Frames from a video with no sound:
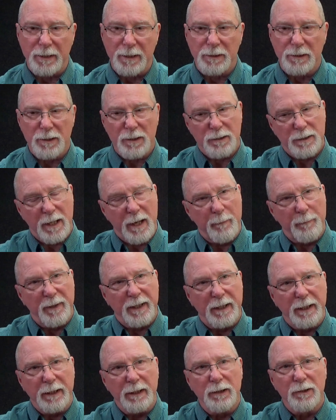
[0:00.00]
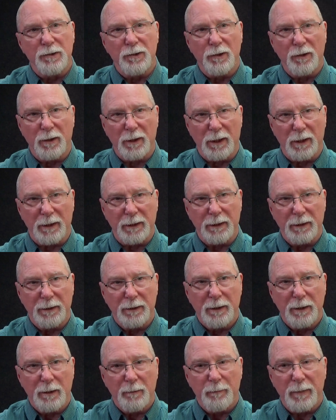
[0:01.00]
doesn't just happen internally
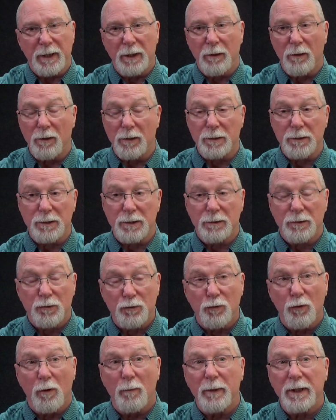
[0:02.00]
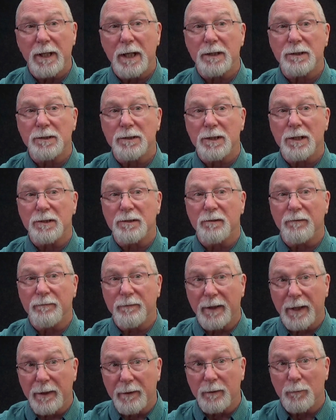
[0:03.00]
because trauma doesn't just
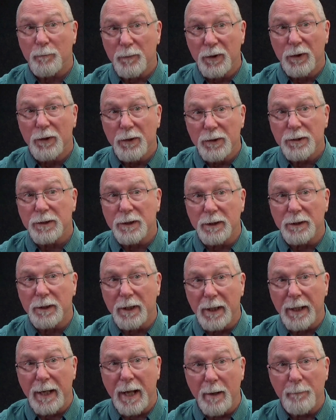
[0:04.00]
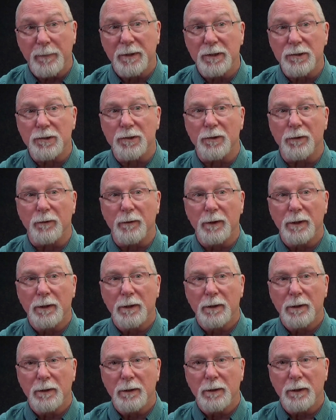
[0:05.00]
affect the person that it happens to.
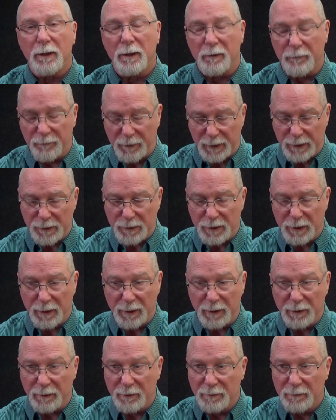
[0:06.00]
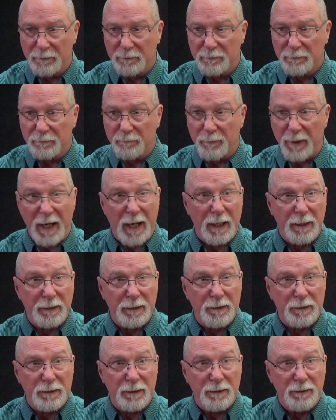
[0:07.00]
Mm. It affects their
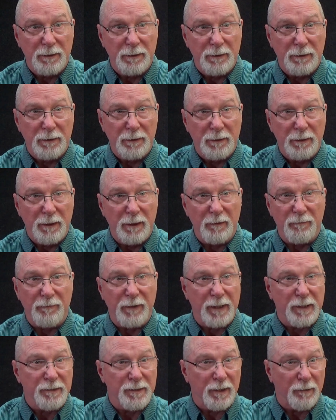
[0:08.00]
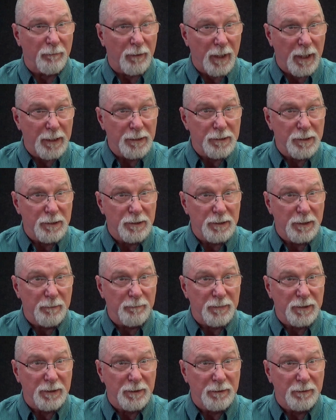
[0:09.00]
partners, mm. affects their
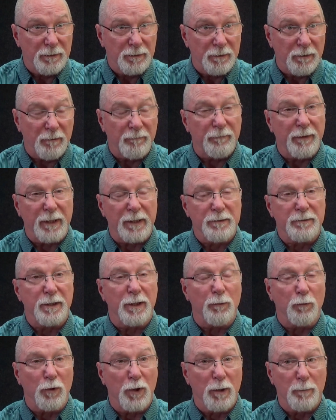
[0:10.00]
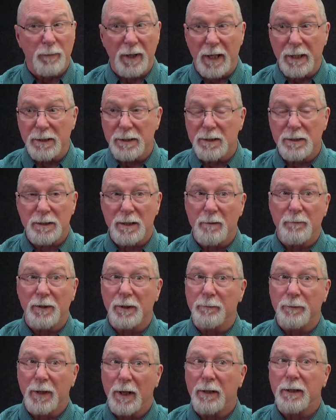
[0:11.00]
relationships, affects their workplaces. Some of
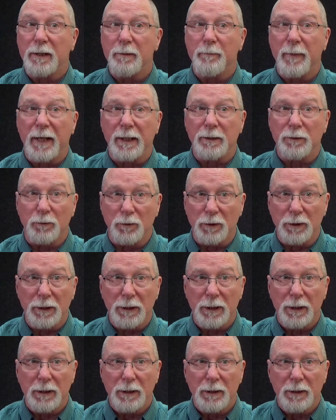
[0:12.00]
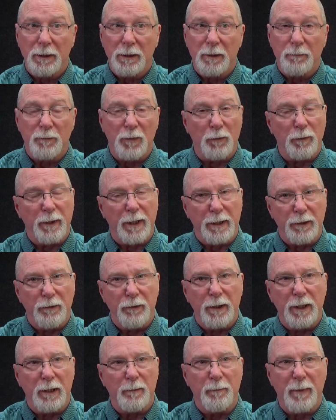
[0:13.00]
them don't get back to work, mm. but when they
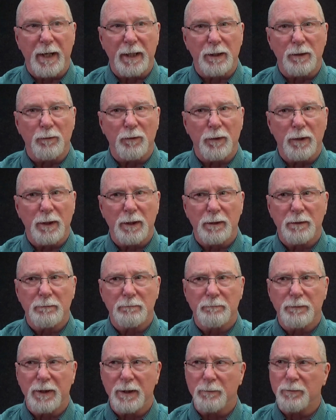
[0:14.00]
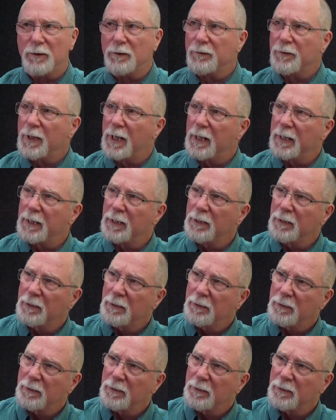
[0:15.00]
do get back to work, people say,